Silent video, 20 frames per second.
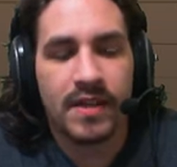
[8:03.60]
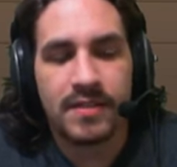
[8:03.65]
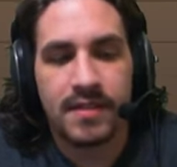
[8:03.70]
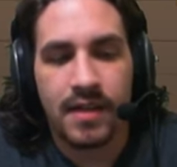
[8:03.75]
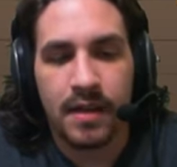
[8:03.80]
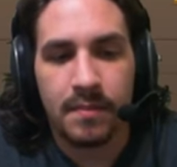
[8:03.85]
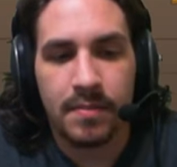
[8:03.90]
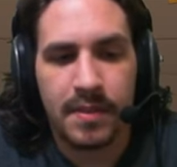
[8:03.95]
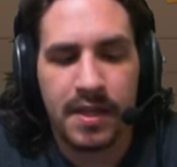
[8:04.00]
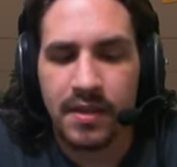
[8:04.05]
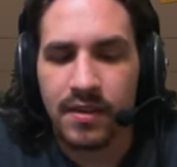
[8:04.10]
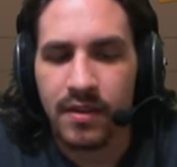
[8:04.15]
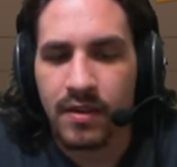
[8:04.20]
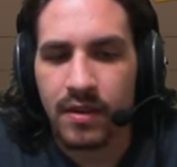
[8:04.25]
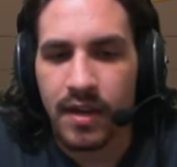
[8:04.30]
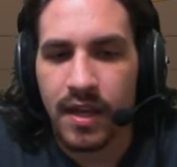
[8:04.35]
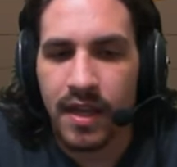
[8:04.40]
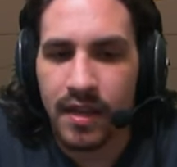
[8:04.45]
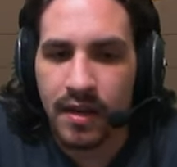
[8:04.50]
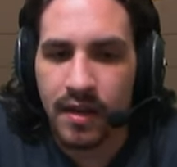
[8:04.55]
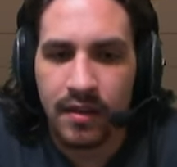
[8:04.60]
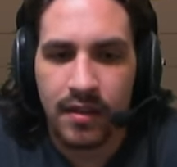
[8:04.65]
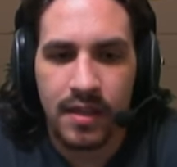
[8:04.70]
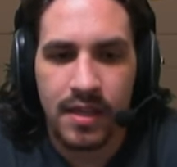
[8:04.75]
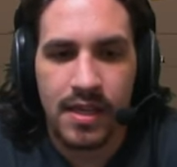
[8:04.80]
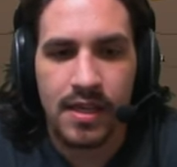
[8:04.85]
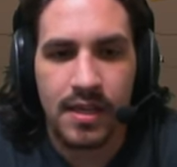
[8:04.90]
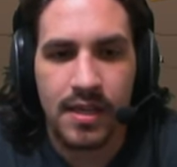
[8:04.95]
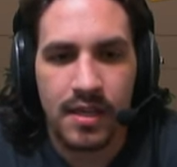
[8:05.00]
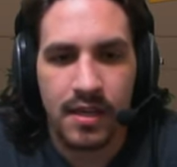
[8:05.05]
up here in
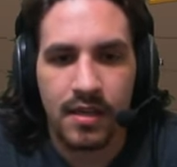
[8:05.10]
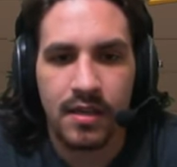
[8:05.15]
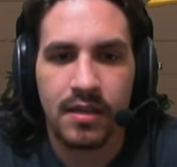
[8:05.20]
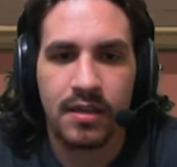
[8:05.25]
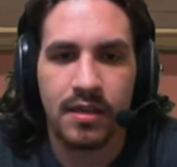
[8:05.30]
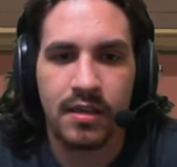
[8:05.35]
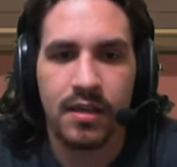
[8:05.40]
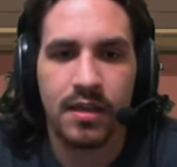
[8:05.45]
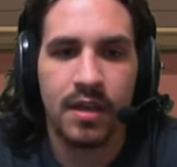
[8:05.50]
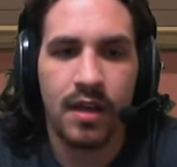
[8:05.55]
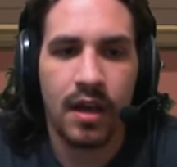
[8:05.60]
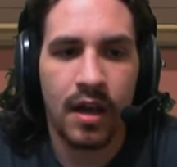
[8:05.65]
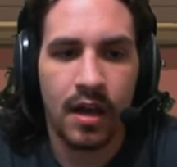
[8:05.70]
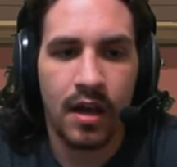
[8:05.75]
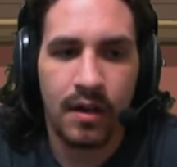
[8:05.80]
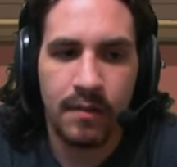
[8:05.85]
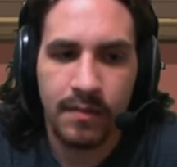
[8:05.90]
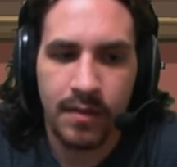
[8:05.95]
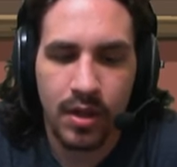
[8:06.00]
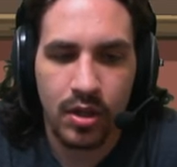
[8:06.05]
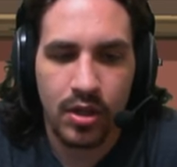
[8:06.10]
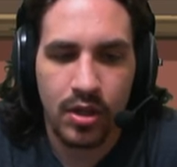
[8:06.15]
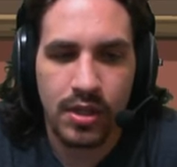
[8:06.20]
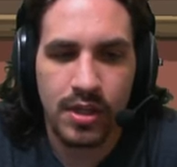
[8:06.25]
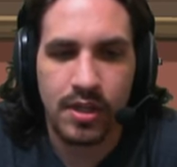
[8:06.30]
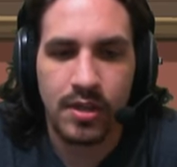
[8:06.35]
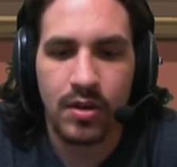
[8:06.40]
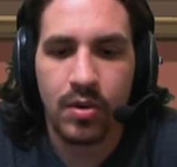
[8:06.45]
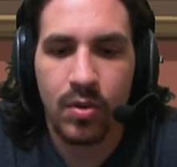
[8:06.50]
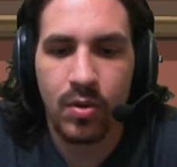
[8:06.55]
the um,
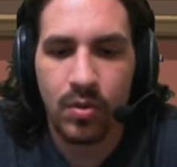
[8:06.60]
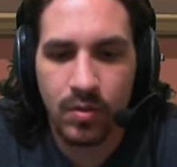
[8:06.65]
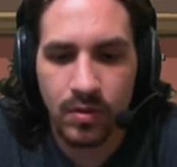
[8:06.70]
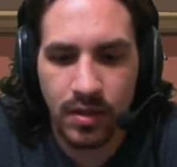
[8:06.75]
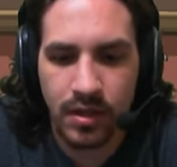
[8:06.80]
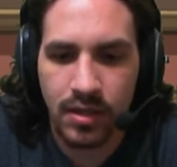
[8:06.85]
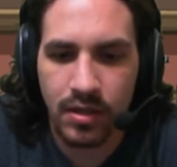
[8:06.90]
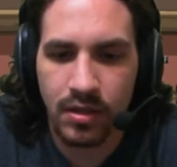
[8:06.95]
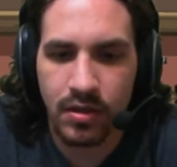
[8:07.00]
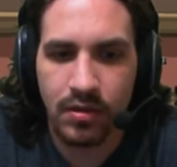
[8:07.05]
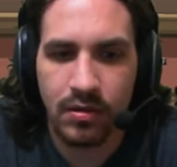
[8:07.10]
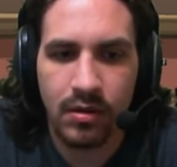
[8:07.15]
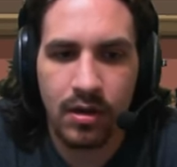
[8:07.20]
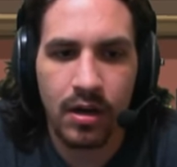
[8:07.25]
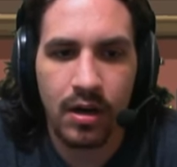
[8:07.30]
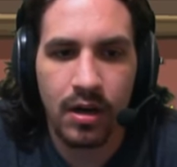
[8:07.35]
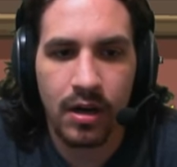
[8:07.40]
old Yulgar